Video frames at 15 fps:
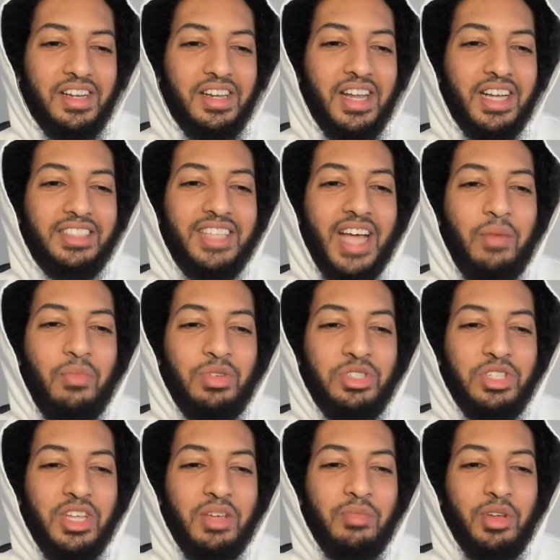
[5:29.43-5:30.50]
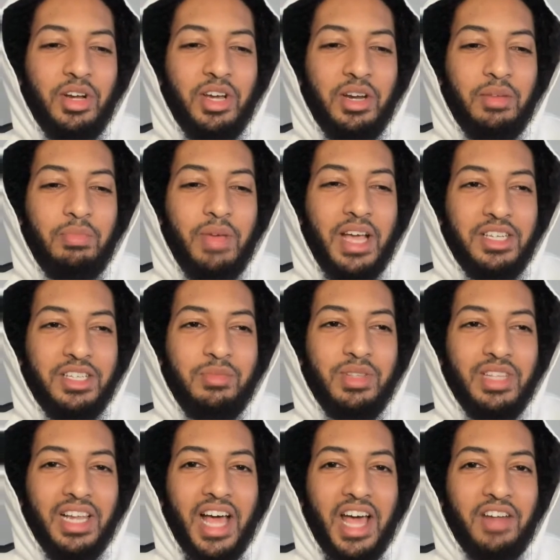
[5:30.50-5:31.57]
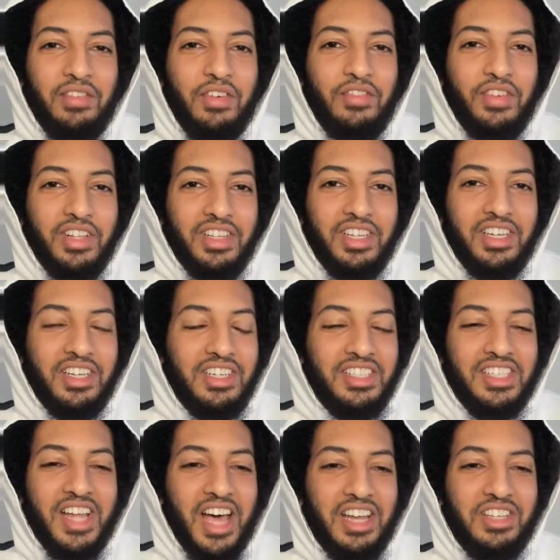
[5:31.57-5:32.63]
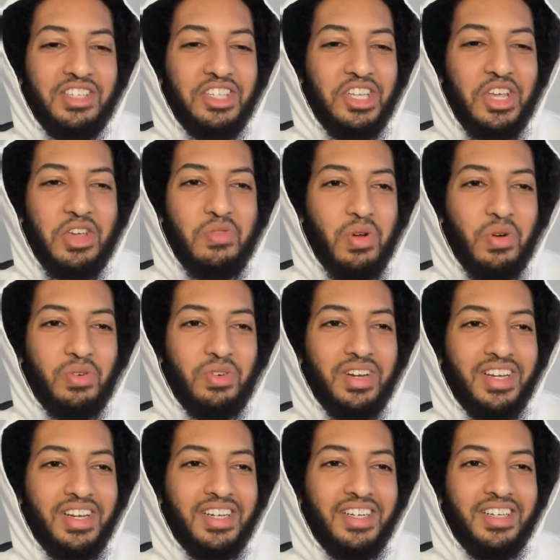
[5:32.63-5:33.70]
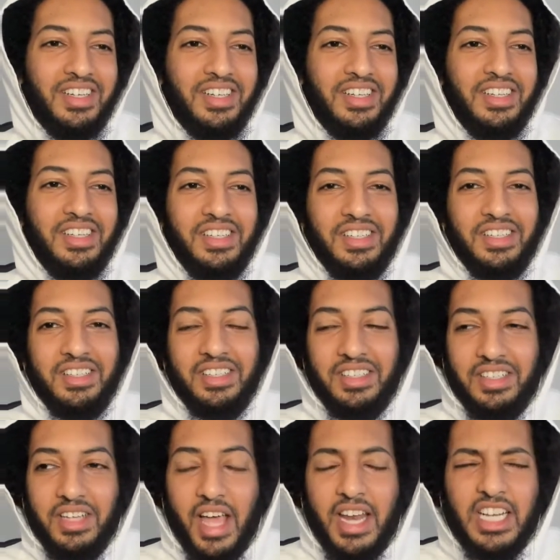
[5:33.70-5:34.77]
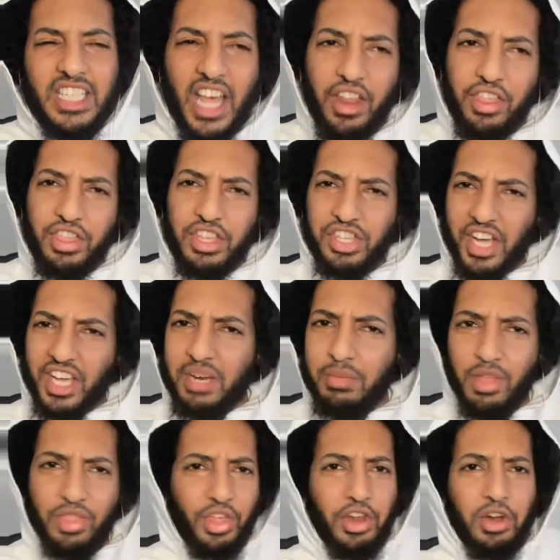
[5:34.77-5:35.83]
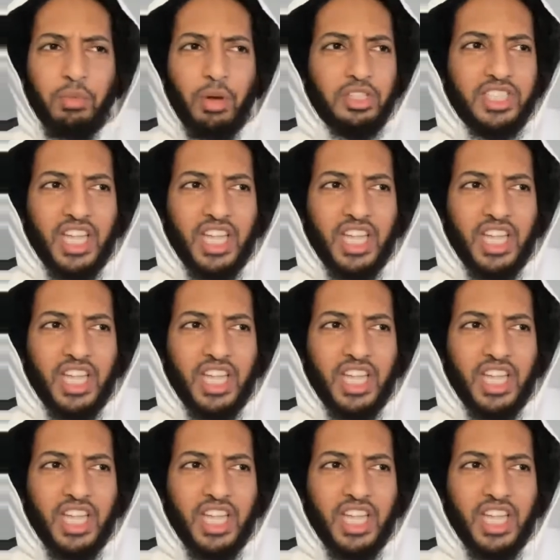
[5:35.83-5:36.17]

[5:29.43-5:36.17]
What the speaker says: Next time we see him, they're going to paint him in the light of a villain. He's not this hero. And he's not not going to be a Thunderbolt.